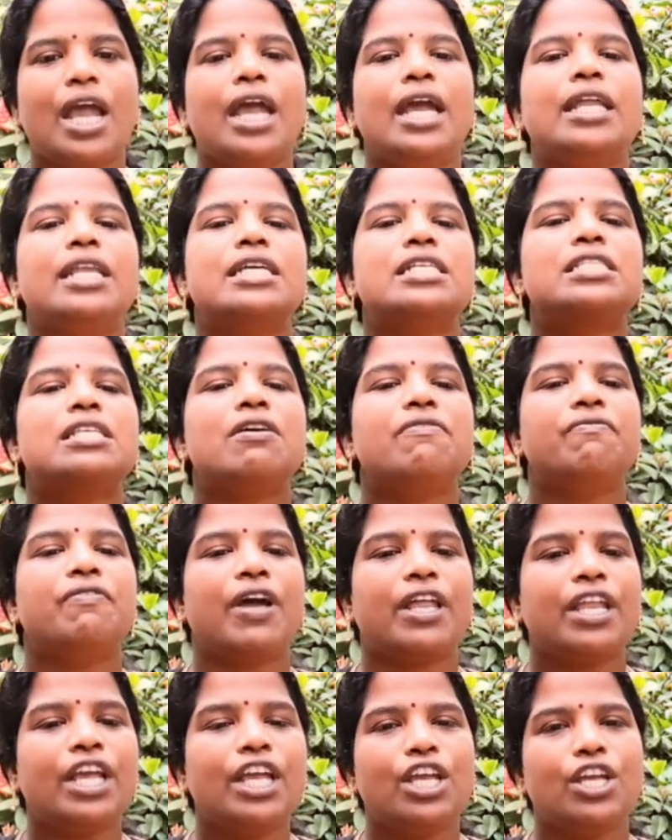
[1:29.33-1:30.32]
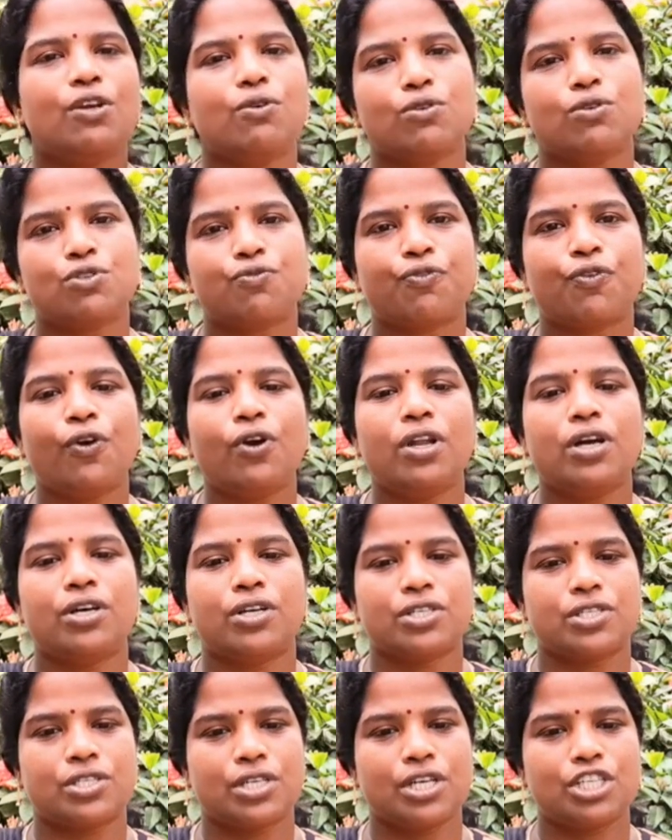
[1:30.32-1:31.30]
It is a very useful
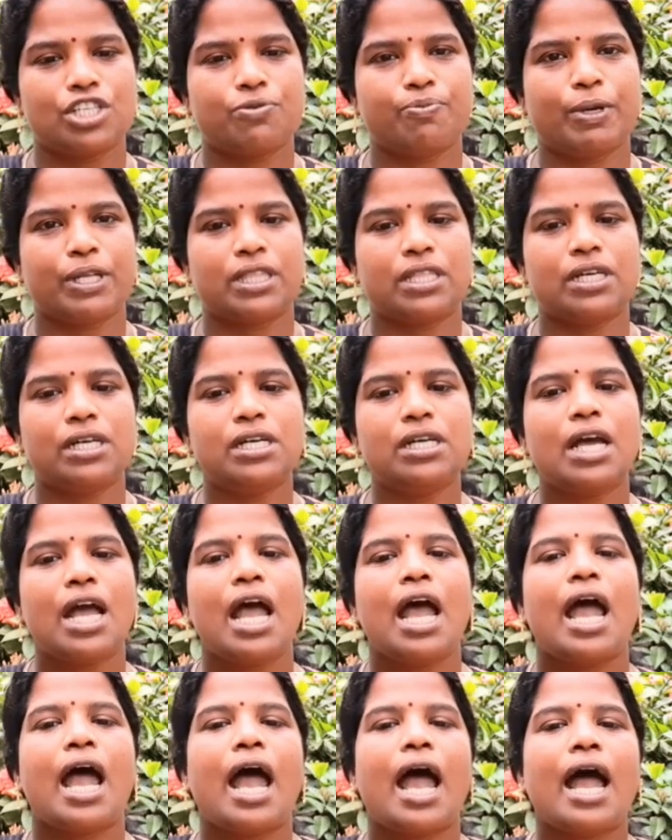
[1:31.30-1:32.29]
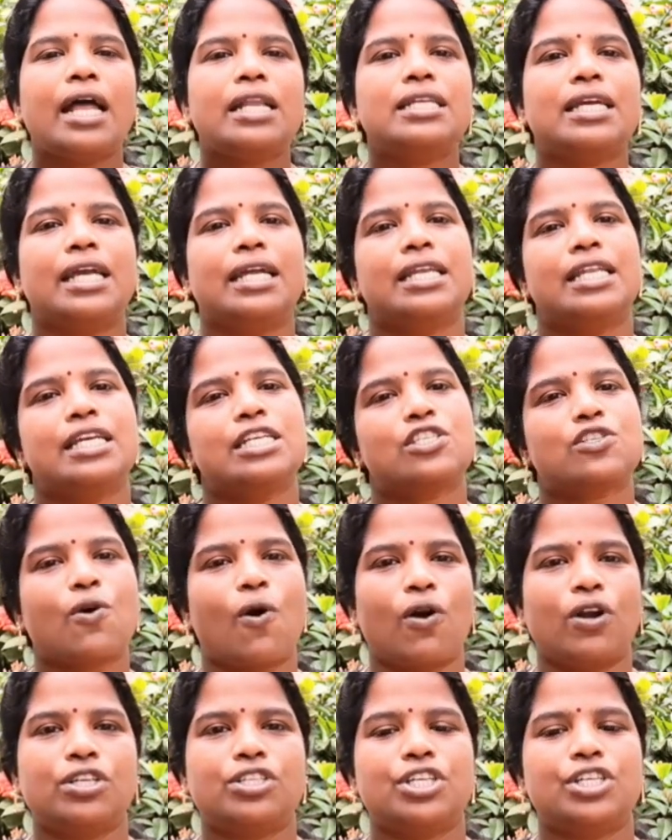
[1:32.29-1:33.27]
research method and it is
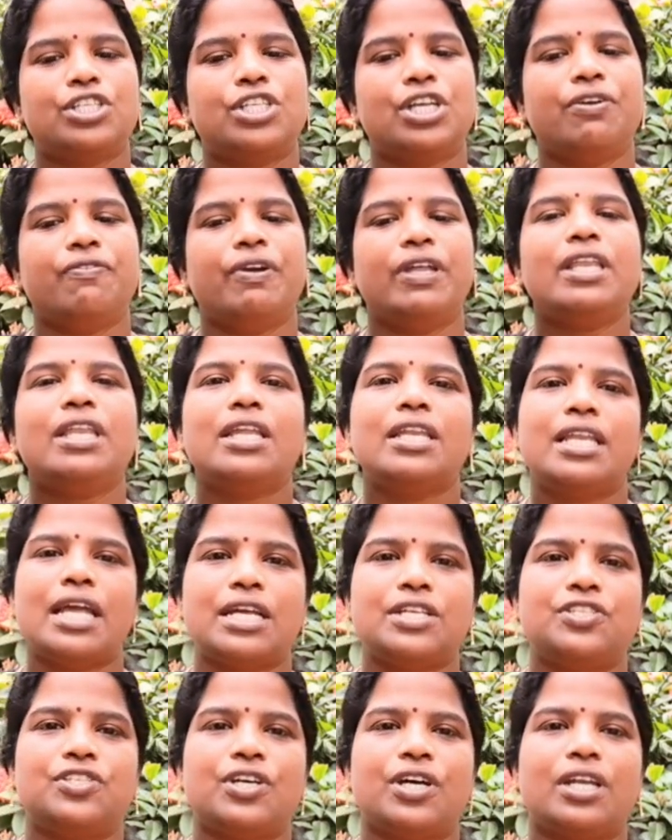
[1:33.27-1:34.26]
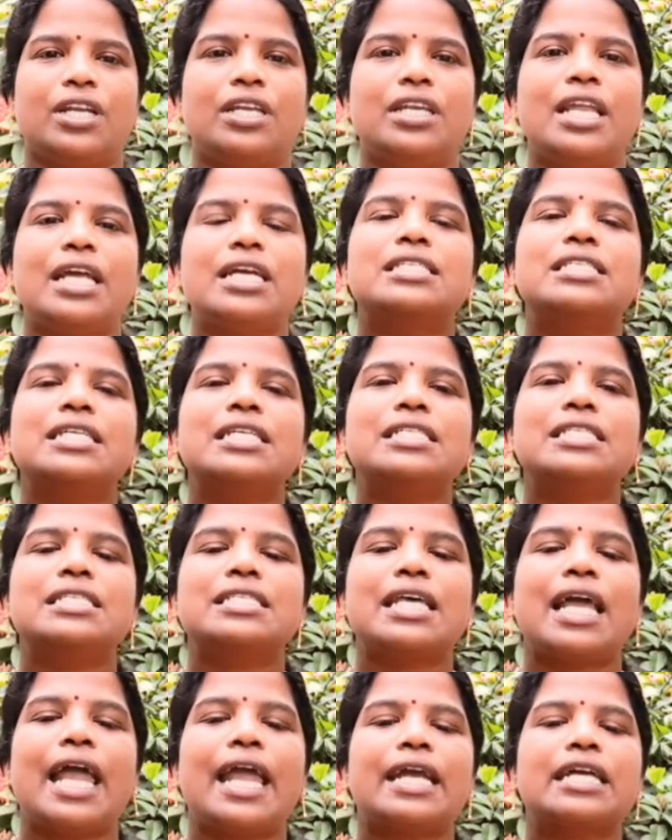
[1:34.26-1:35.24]
qualitative in nature. Next
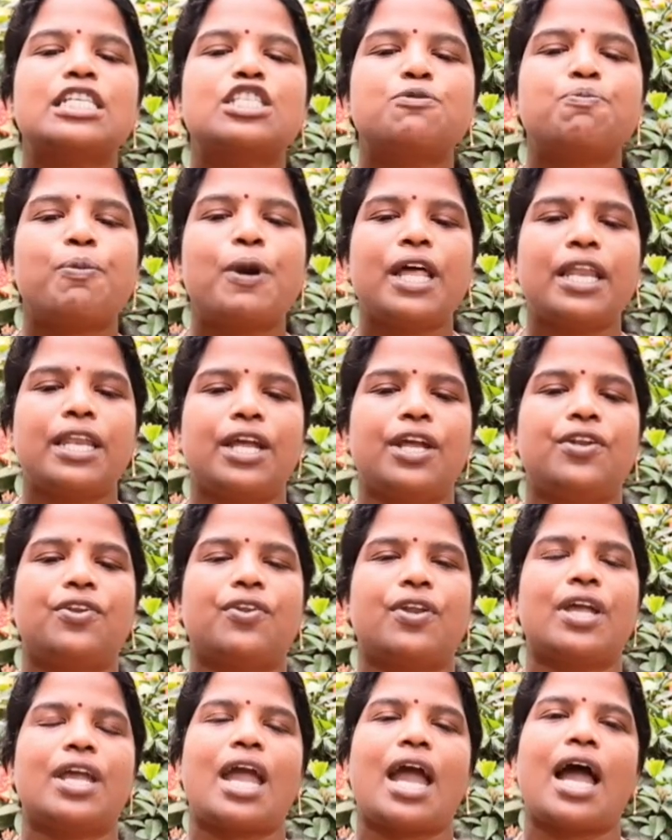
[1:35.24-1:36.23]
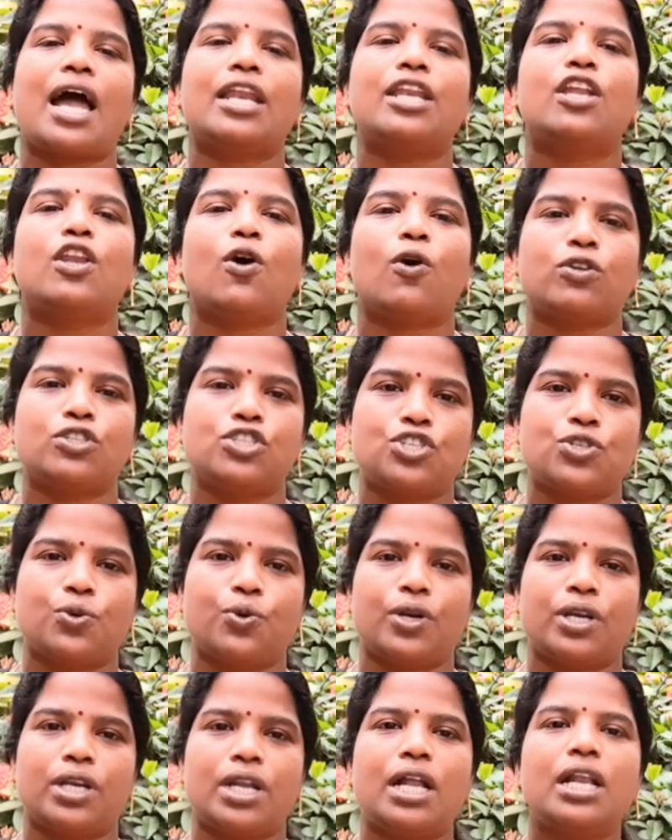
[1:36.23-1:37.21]
is explanatory and
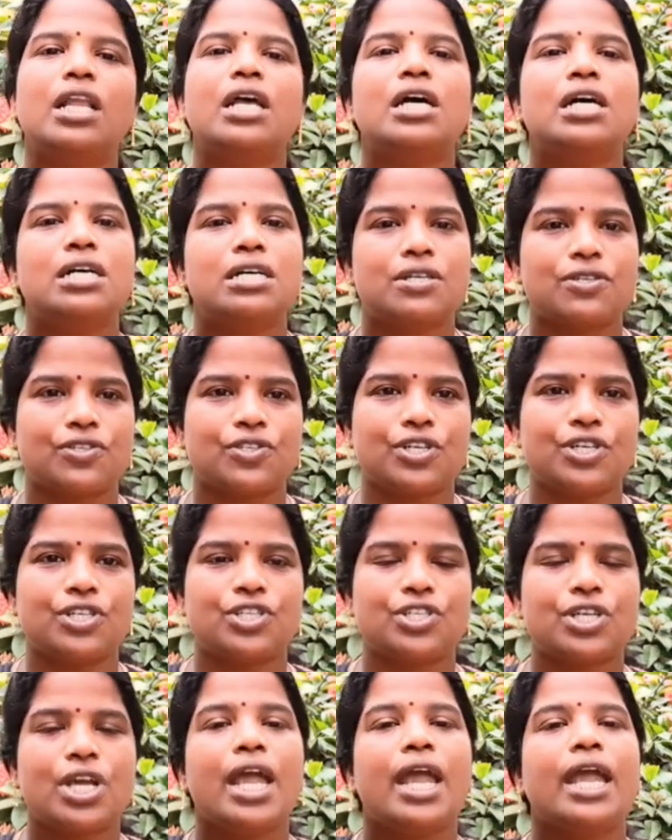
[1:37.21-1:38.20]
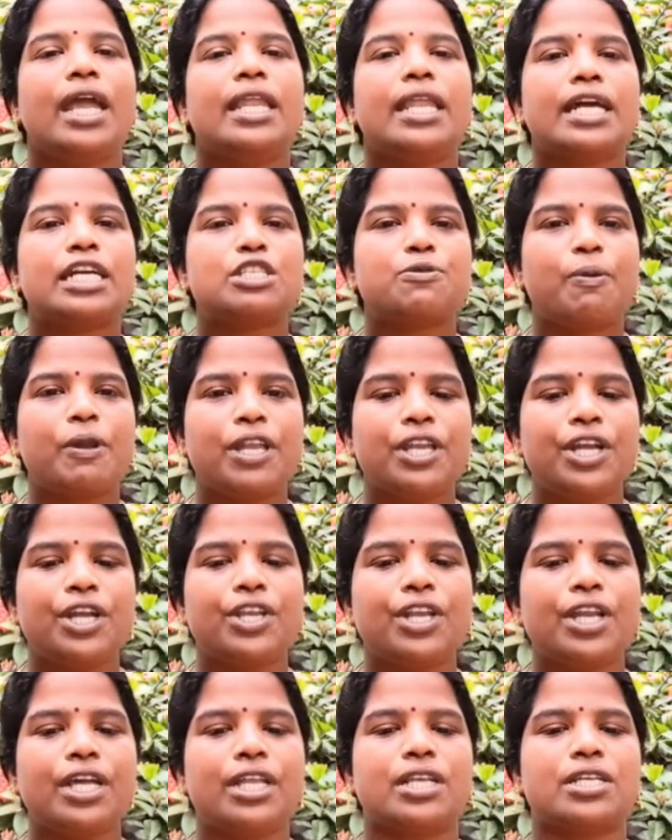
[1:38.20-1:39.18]
longitudinal research. In
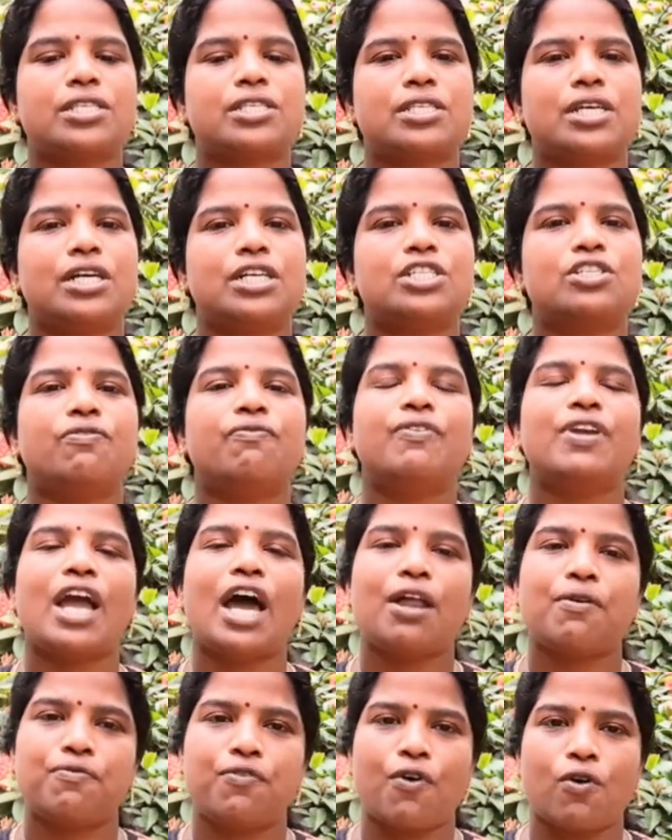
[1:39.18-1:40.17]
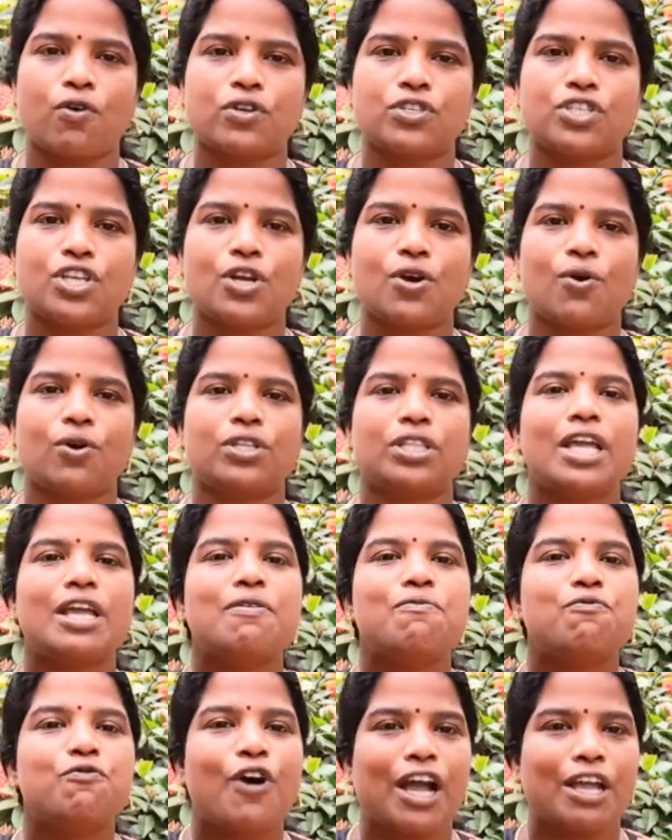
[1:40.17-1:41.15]
explanatory research, we are focusing on
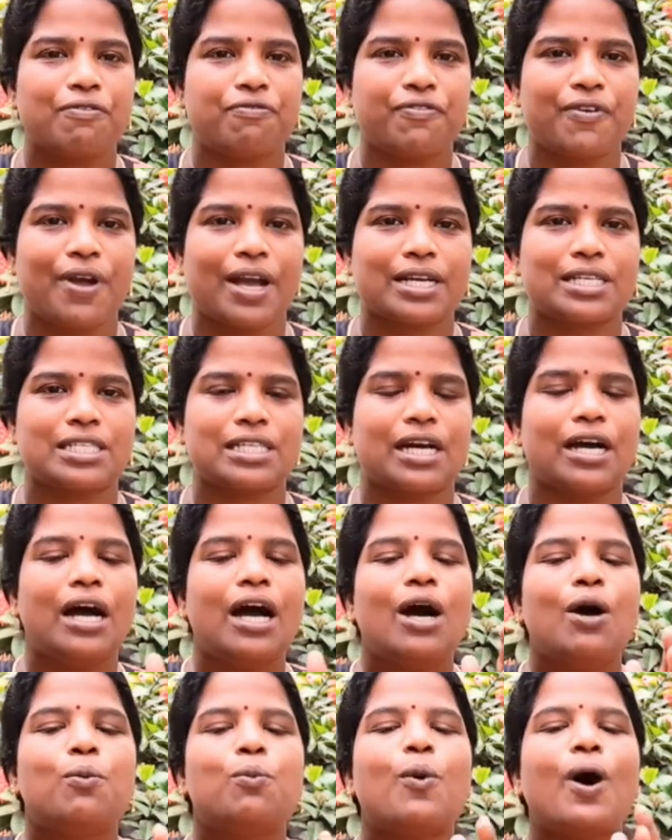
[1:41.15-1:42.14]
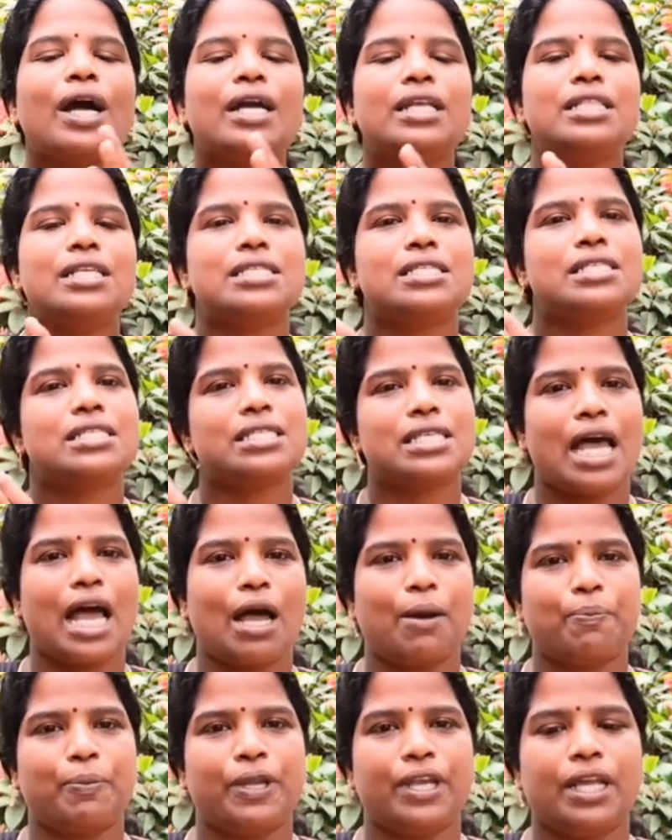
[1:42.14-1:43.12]
the why factor, why this is
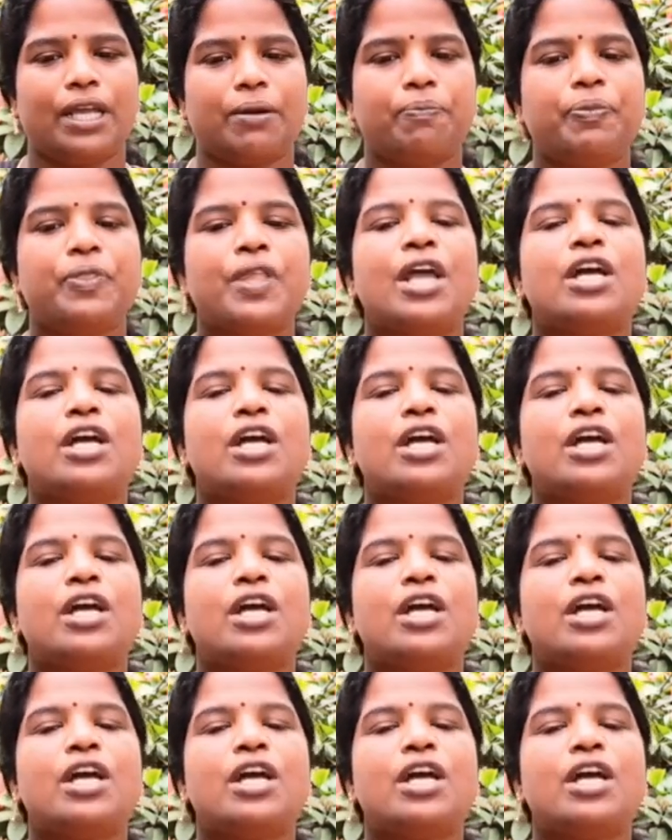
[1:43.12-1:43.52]
happening.